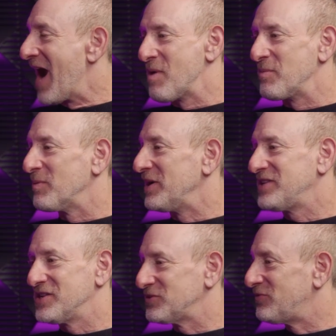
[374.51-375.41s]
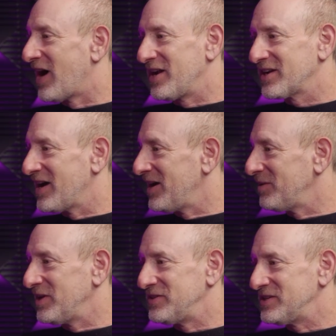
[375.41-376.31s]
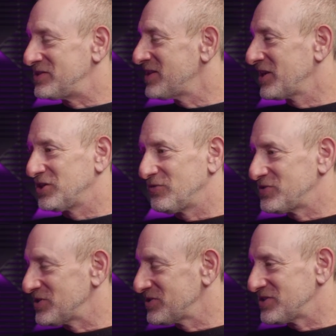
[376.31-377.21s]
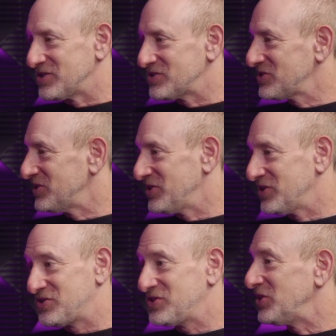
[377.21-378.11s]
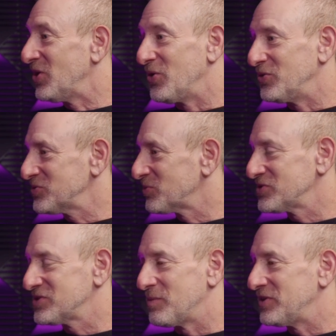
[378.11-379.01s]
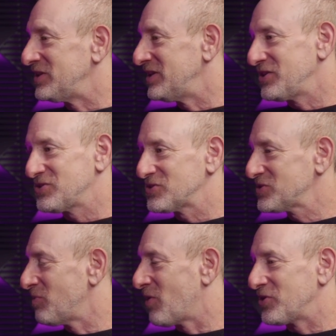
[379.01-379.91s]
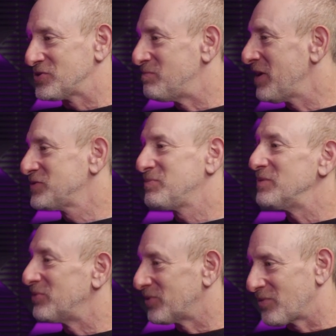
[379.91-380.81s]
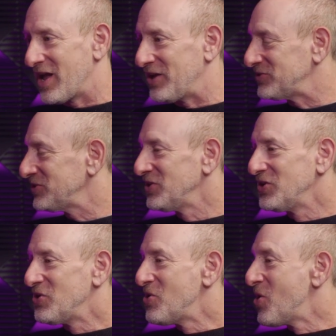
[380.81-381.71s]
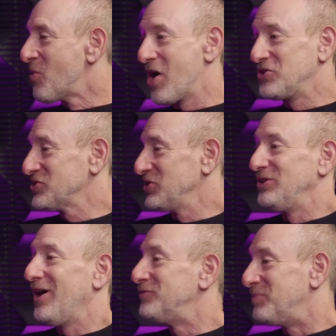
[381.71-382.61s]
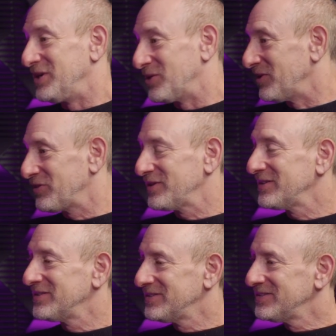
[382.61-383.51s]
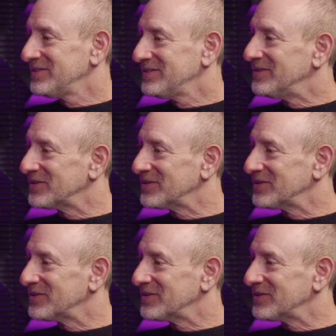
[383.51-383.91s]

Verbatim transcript: I remember my least, days at Viacom yeah. and the executive assistants to the CEOs were yeah. some of the nicest, smartest, best people around who I just loved being. I was one of those people.